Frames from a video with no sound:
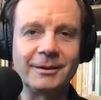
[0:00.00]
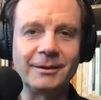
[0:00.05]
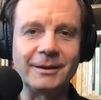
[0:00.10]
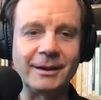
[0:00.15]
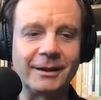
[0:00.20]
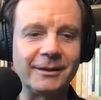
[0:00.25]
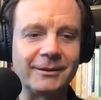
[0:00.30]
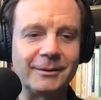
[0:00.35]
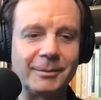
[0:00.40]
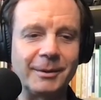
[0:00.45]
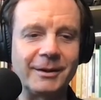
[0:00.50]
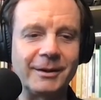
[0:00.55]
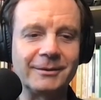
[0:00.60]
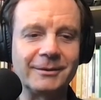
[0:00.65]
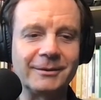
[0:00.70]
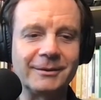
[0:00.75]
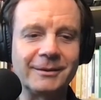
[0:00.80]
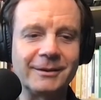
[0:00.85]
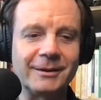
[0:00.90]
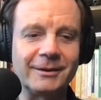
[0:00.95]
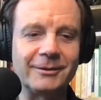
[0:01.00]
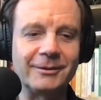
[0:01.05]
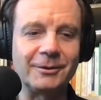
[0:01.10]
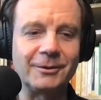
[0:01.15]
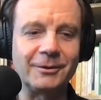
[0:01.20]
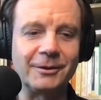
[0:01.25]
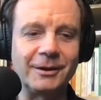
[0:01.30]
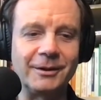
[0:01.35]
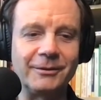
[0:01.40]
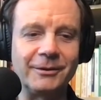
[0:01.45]
tell us about that
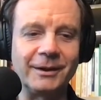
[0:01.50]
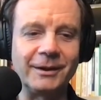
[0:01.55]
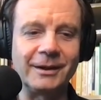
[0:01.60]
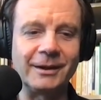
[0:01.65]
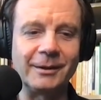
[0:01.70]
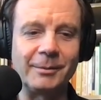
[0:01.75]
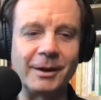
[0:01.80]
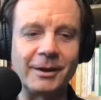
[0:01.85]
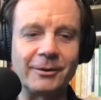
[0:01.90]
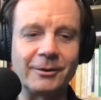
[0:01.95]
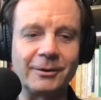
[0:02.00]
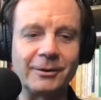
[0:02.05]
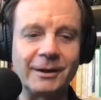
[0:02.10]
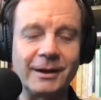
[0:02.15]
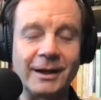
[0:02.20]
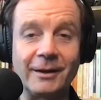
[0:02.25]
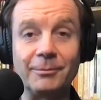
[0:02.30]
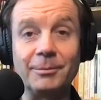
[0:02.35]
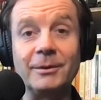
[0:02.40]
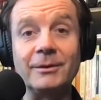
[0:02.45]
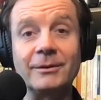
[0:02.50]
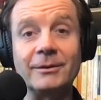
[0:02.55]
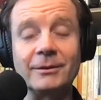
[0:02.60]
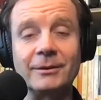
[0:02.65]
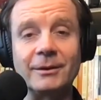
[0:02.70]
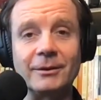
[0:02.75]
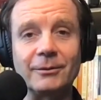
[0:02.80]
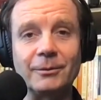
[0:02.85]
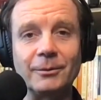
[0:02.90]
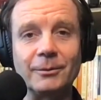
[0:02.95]
you're already thinking about or that have been
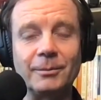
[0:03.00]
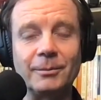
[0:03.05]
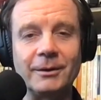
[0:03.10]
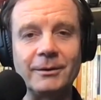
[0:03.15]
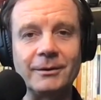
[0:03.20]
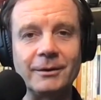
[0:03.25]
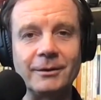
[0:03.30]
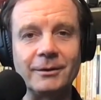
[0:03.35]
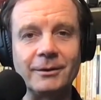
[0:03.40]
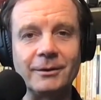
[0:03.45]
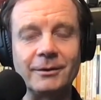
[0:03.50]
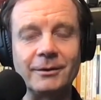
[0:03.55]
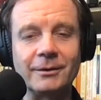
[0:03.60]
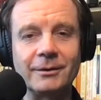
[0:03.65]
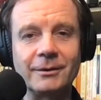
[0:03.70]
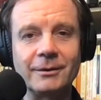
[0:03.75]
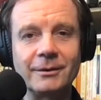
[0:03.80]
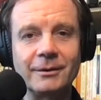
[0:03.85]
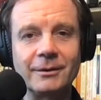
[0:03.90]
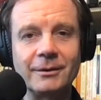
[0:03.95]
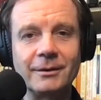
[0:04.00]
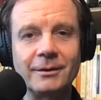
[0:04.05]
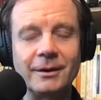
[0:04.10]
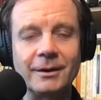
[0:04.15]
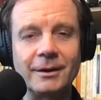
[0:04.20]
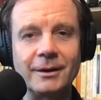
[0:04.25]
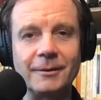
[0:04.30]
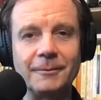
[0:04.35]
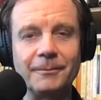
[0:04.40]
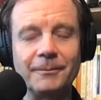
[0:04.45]
successful based on your
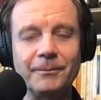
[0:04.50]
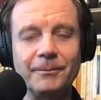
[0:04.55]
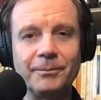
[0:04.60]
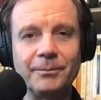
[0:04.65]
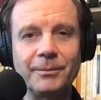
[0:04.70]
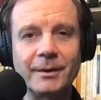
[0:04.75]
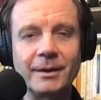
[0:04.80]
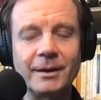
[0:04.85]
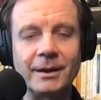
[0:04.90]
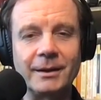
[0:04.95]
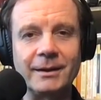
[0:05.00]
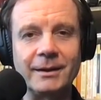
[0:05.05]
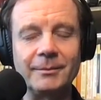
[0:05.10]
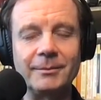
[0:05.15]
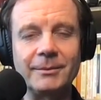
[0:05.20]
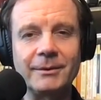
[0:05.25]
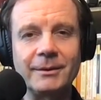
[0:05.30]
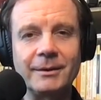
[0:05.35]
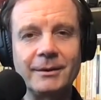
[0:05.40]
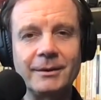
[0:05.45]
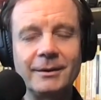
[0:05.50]
attempts?